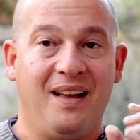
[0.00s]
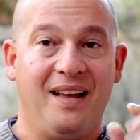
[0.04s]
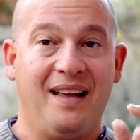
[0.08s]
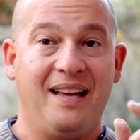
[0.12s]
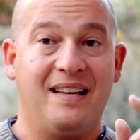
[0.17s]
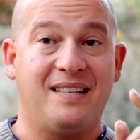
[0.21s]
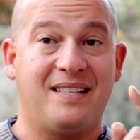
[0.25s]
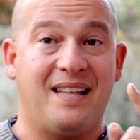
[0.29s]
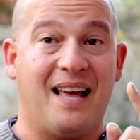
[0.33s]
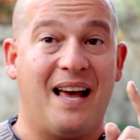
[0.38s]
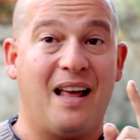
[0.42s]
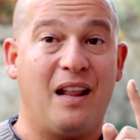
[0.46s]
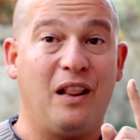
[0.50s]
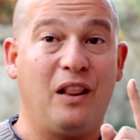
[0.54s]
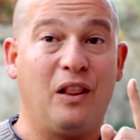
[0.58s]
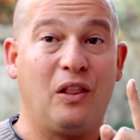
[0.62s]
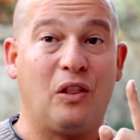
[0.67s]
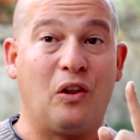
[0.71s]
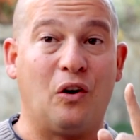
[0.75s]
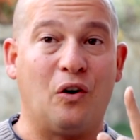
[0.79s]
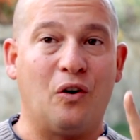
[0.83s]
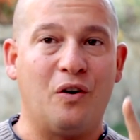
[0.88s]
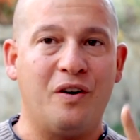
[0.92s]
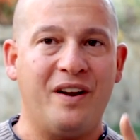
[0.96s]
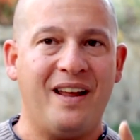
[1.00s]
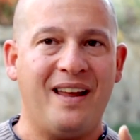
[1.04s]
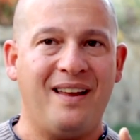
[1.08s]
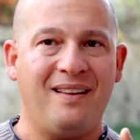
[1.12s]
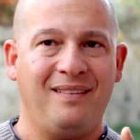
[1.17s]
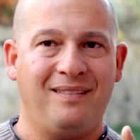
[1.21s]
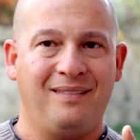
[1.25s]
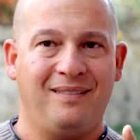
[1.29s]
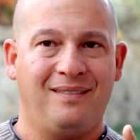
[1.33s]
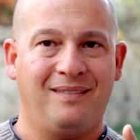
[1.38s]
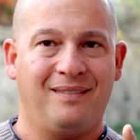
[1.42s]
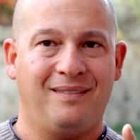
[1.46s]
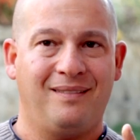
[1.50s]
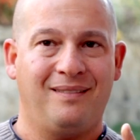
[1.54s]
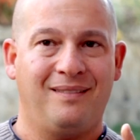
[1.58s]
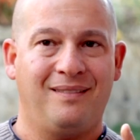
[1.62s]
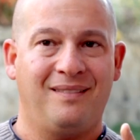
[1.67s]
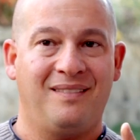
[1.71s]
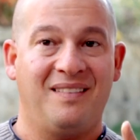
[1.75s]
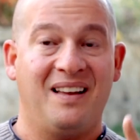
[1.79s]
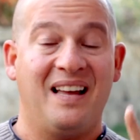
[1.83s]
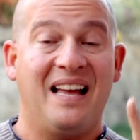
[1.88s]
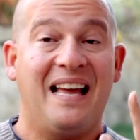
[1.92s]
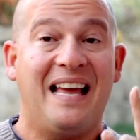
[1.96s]
is that learning,
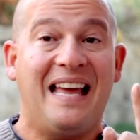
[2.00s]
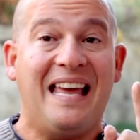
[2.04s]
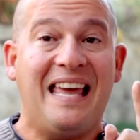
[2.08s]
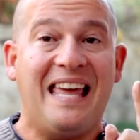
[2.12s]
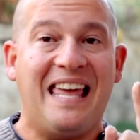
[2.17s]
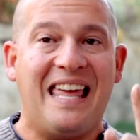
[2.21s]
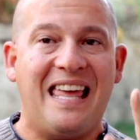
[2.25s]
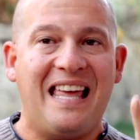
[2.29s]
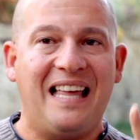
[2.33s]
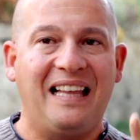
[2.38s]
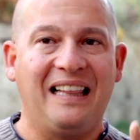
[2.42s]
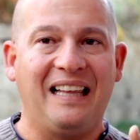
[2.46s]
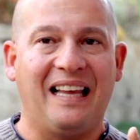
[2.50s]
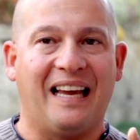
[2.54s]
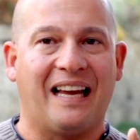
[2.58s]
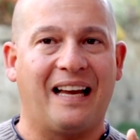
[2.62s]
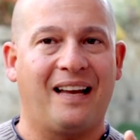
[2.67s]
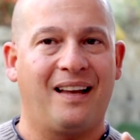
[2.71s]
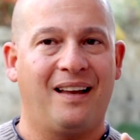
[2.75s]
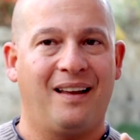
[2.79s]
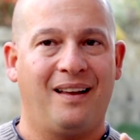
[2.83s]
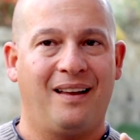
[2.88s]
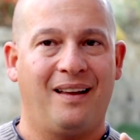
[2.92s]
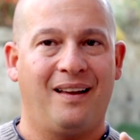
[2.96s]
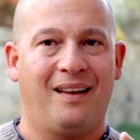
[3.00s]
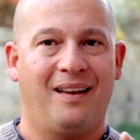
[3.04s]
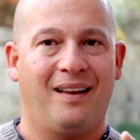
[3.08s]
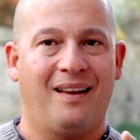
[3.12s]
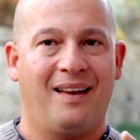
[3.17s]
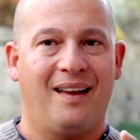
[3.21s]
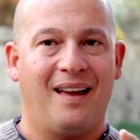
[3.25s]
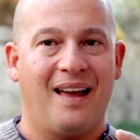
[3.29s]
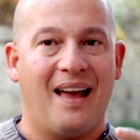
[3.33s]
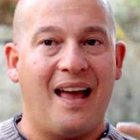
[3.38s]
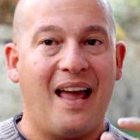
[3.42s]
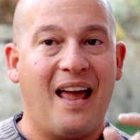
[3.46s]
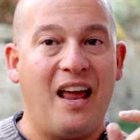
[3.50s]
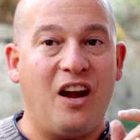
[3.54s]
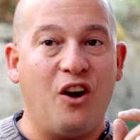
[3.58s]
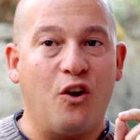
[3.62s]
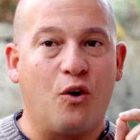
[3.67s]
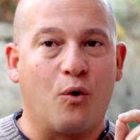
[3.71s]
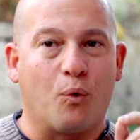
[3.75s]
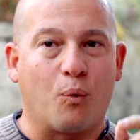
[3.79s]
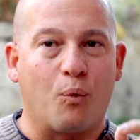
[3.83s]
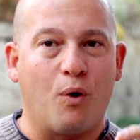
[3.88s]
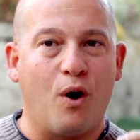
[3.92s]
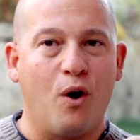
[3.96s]
healing, and
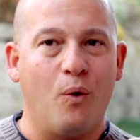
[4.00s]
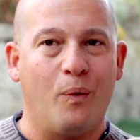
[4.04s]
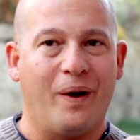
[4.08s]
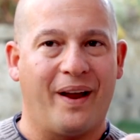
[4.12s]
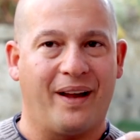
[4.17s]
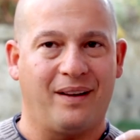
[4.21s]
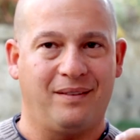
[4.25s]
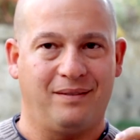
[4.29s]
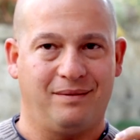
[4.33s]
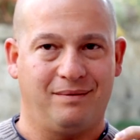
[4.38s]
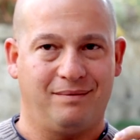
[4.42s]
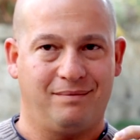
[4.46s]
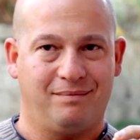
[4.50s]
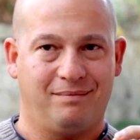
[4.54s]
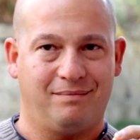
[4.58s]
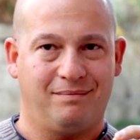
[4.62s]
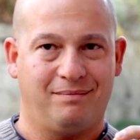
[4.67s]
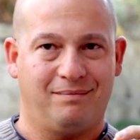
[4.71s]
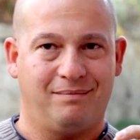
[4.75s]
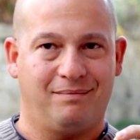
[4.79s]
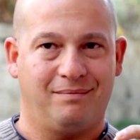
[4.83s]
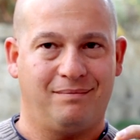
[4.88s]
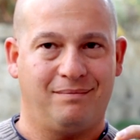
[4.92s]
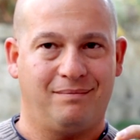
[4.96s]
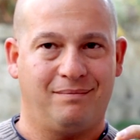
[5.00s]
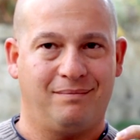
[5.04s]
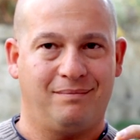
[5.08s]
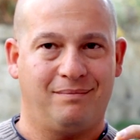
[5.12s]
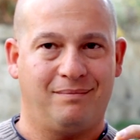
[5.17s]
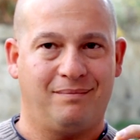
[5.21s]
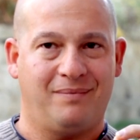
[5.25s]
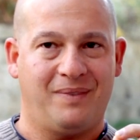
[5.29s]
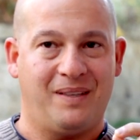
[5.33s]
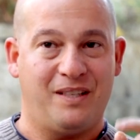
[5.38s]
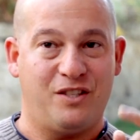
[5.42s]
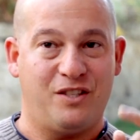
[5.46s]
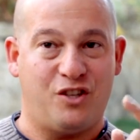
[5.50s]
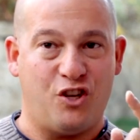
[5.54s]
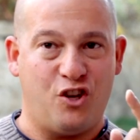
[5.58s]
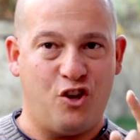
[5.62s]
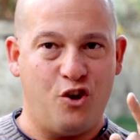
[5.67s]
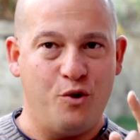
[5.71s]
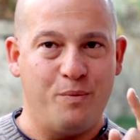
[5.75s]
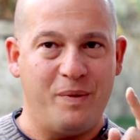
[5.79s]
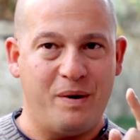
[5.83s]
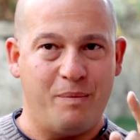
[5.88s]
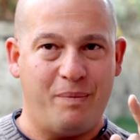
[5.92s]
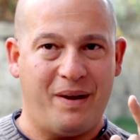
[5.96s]
growing as a
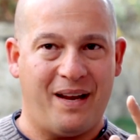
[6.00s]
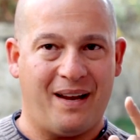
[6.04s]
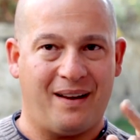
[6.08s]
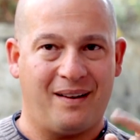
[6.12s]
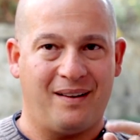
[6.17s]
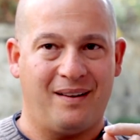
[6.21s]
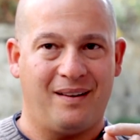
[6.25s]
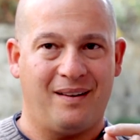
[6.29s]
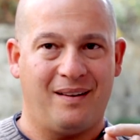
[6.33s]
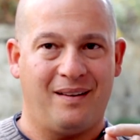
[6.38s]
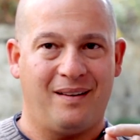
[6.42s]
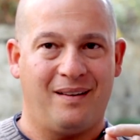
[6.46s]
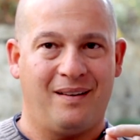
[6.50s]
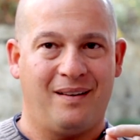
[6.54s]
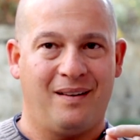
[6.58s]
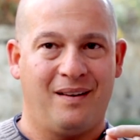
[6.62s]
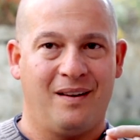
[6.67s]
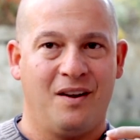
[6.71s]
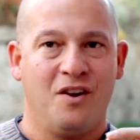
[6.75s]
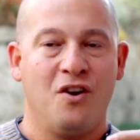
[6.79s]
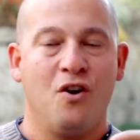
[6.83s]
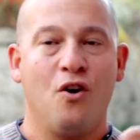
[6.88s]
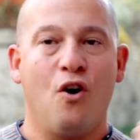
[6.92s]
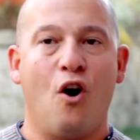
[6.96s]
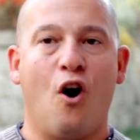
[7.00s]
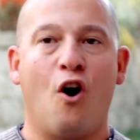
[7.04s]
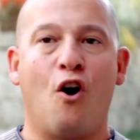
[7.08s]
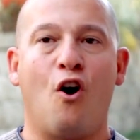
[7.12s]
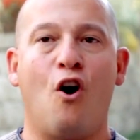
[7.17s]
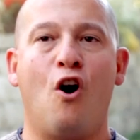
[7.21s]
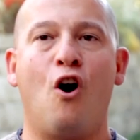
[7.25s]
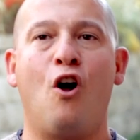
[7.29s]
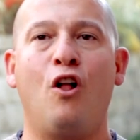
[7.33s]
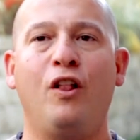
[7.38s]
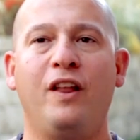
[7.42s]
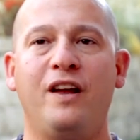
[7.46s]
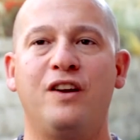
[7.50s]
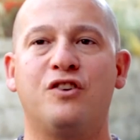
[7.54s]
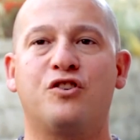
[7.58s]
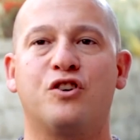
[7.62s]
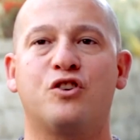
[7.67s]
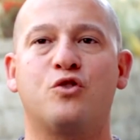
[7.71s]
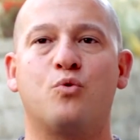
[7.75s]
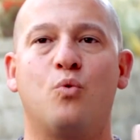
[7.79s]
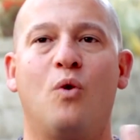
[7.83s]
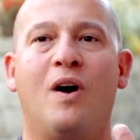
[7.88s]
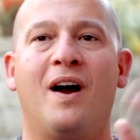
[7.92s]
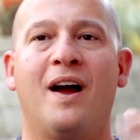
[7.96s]
human being are all
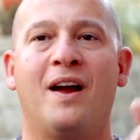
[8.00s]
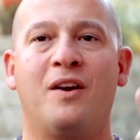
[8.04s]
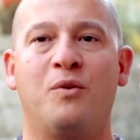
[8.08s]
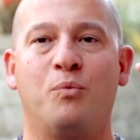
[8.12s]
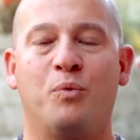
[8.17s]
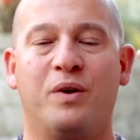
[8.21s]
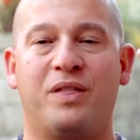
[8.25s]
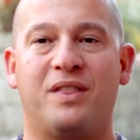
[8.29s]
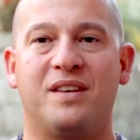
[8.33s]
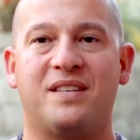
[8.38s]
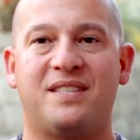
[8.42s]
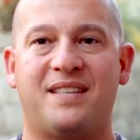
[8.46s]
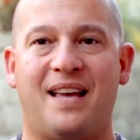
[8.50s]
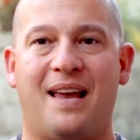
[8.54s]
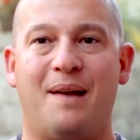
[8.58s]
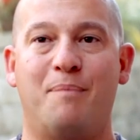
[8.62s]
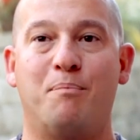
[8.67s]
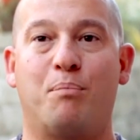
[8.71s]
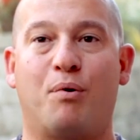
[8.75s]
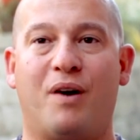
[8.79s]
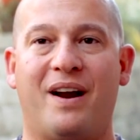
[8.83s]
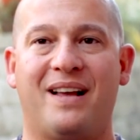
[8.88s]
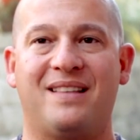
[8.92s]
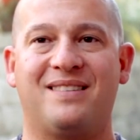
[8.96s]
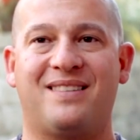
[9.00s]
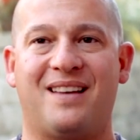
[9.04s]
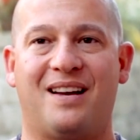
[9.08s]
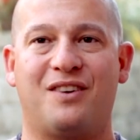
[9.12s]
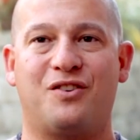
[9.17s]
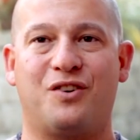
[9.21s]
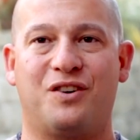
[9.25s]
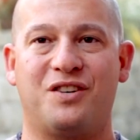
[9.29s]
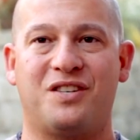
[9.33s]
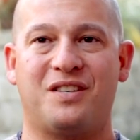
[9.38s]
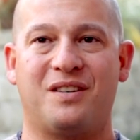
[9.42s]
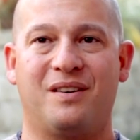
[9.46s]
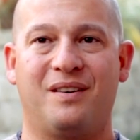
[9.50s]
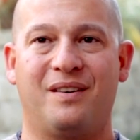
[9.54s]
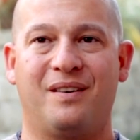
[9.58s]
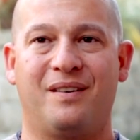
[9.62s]
intertwined with the same brain centers.